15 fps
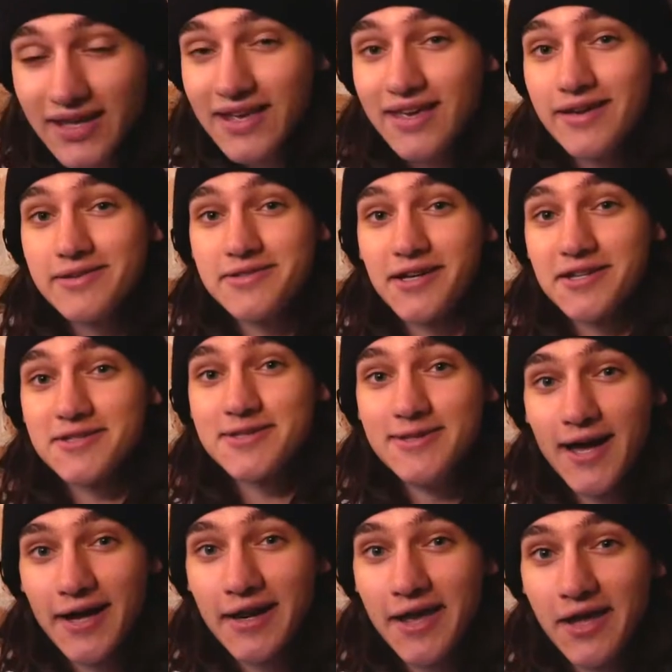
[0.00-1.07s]
is that it's
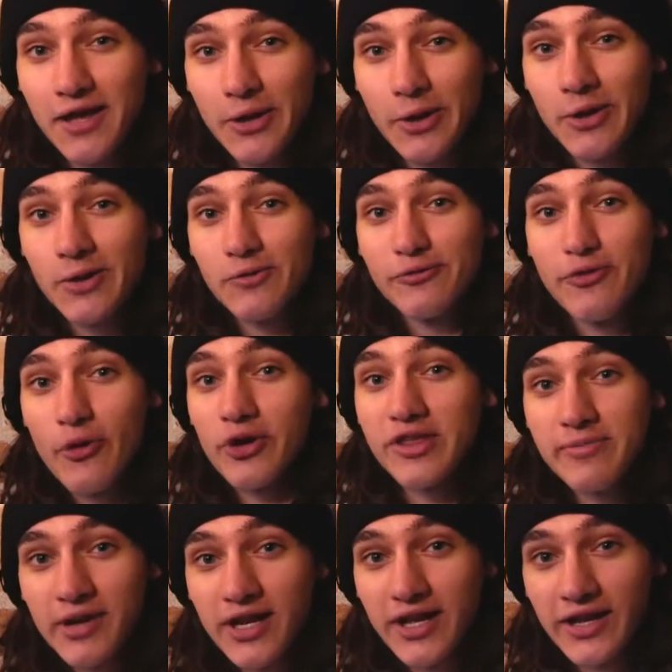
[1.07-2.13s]
not a
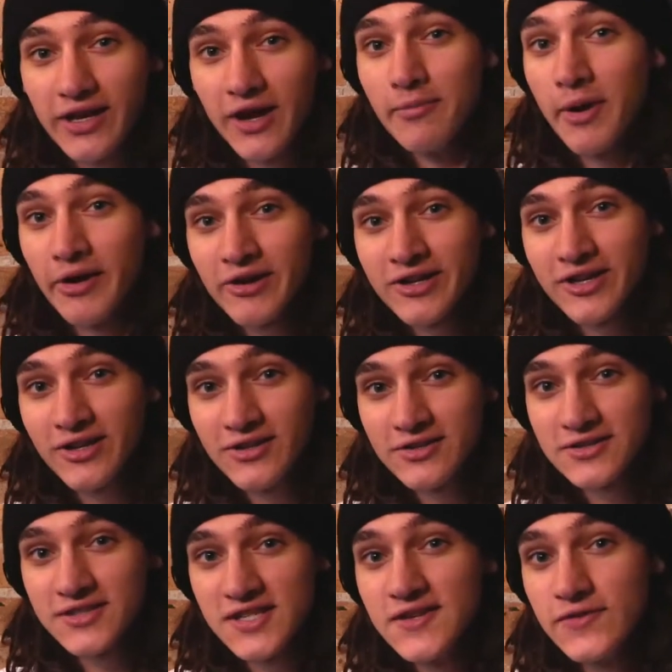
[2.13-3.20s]
40-minute American
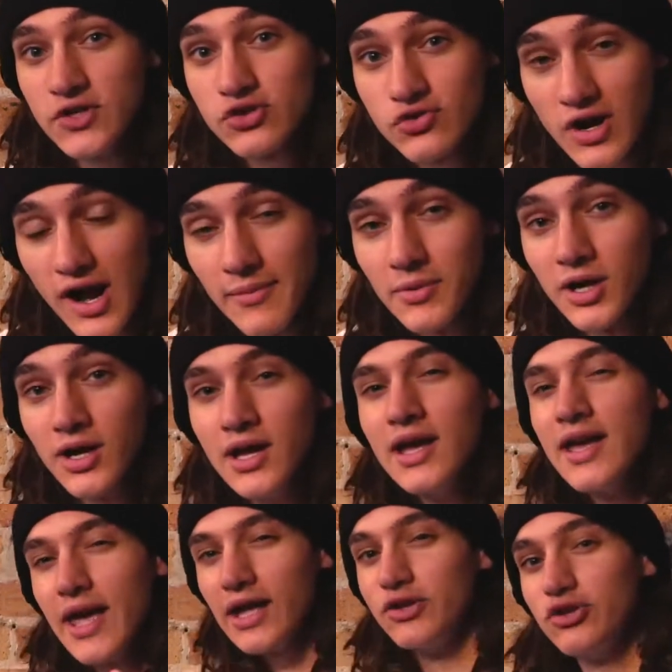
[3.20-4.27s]
TV drama.
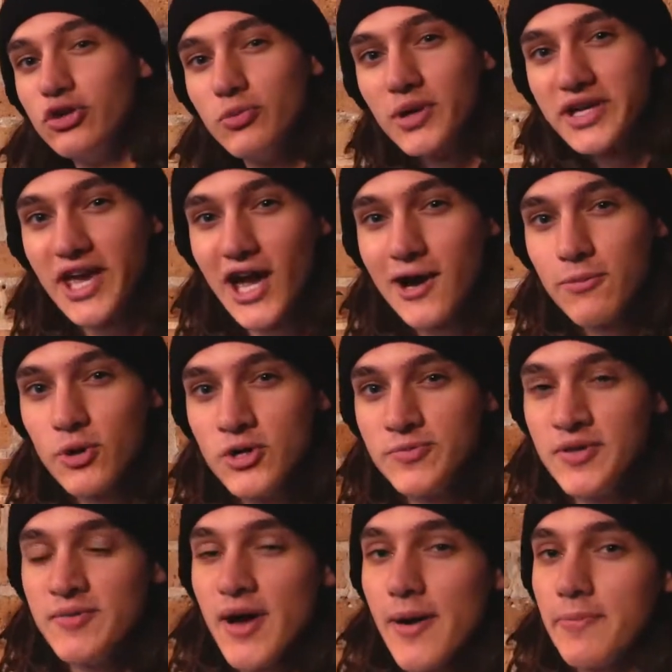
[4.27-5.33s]
And you know what Cowboy
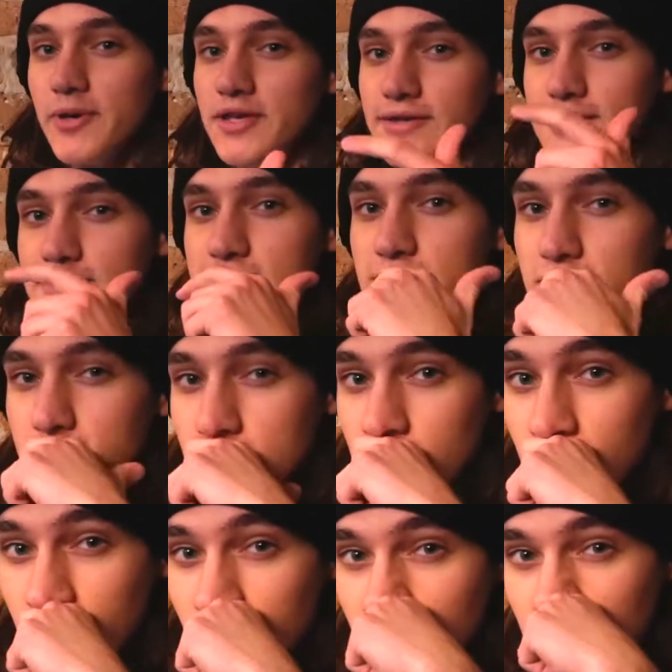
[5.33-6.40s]
Bebop is?
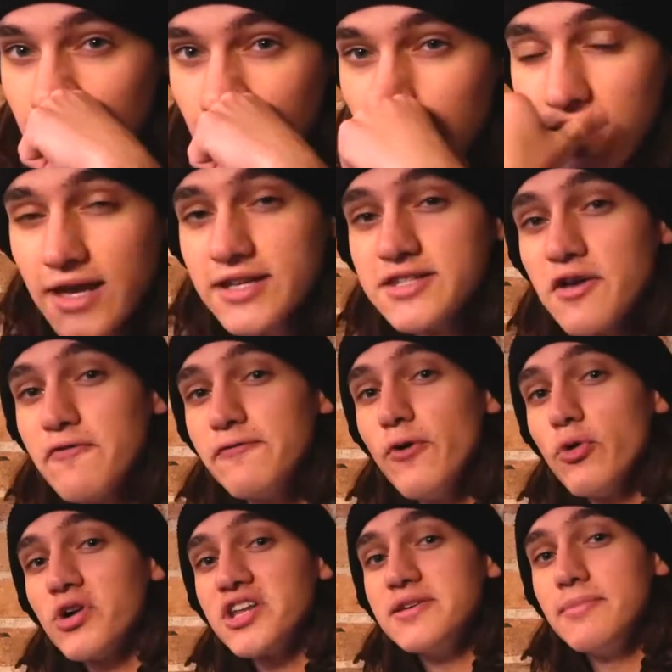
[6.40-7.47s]
It's a
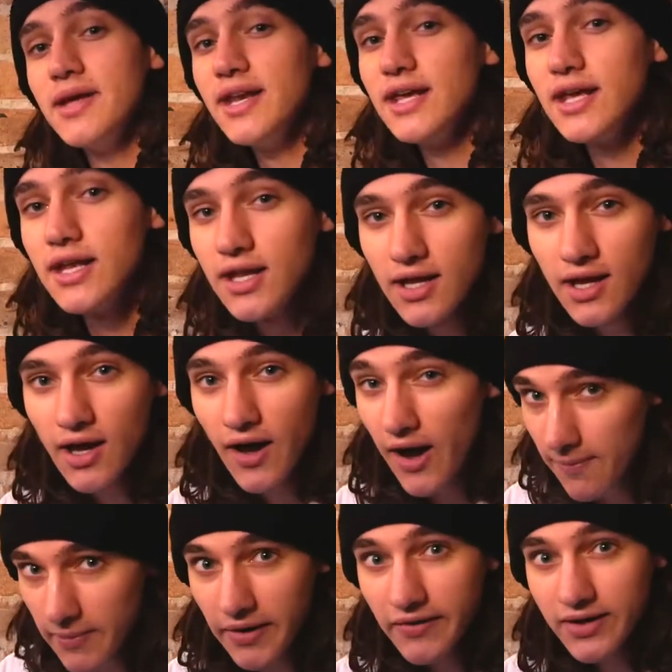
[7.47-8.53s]
40-minute
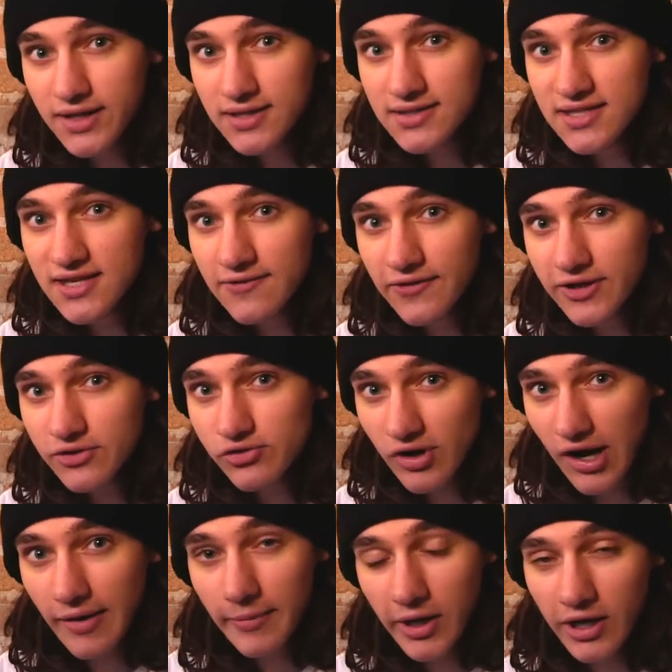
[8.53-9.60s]
American TV
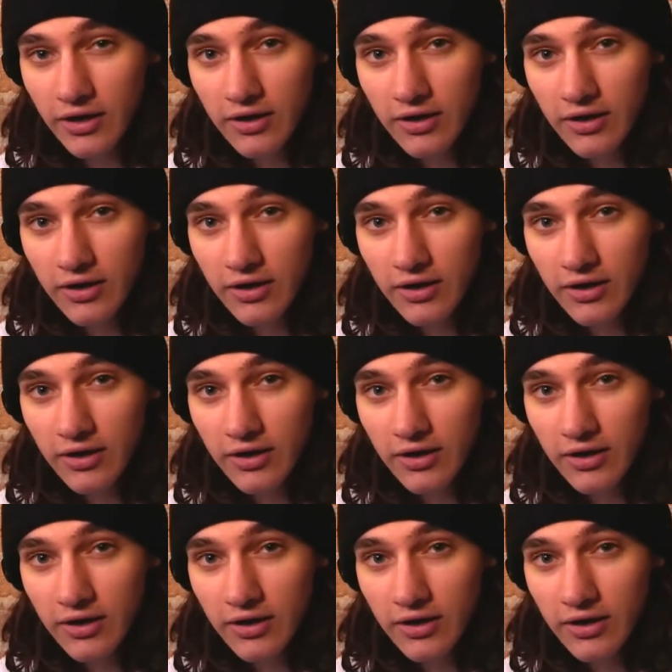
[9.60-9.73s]
drama.